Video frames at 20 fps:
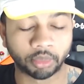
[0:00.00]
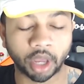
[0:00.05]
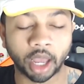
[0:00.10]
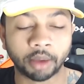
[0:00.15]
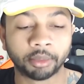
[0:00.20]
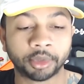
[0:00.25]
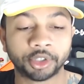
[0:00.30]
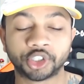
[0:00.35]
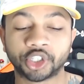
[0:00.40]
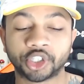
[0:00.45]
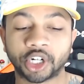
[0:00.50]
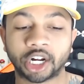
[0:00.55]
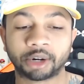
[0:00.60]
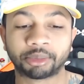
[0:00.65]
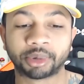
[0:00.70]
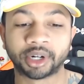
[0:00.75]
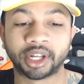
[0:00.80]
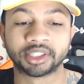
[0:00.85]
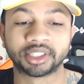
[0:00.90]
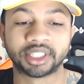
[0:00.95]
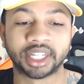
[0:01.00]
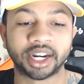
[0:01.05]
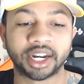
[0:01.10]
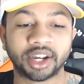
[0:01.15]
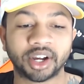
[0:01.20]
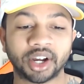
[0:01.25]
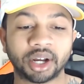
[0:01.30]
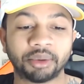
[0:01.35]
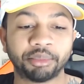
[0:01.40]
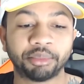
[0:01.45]
I'm unsure how to pronounce that.
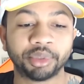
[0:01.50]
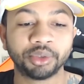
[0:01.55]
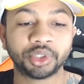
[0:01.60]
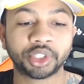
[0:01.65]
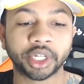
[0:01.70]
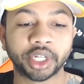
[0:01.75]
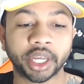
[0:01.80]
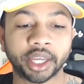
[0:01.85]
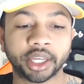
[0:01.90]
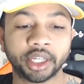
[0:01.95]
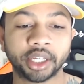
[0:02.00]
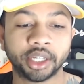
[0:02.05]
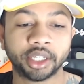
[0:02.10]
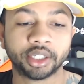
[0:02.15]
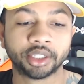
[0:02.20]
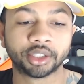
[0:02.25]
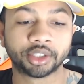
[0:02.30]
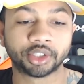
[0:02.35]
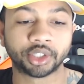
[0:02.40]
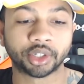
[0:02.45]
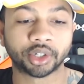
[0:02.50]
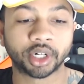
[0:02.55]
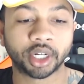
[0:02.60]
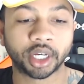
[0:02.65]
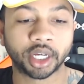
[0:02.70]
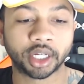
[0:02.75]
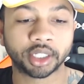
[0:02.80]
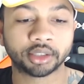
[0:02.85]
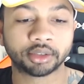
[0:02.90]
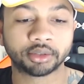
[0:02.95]
Blue Jay.
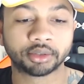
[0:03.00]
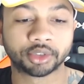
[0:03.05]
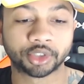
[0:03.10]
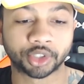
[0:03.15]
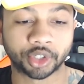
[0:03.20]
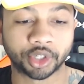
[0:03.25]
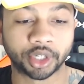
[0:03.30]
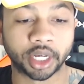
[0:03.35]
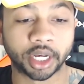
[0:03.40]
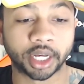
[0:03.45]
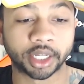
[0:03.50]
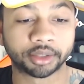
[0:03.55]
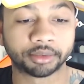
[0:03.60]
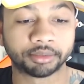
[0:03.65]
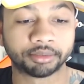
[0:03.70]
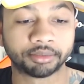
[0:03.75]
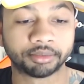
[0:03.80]
Cernot.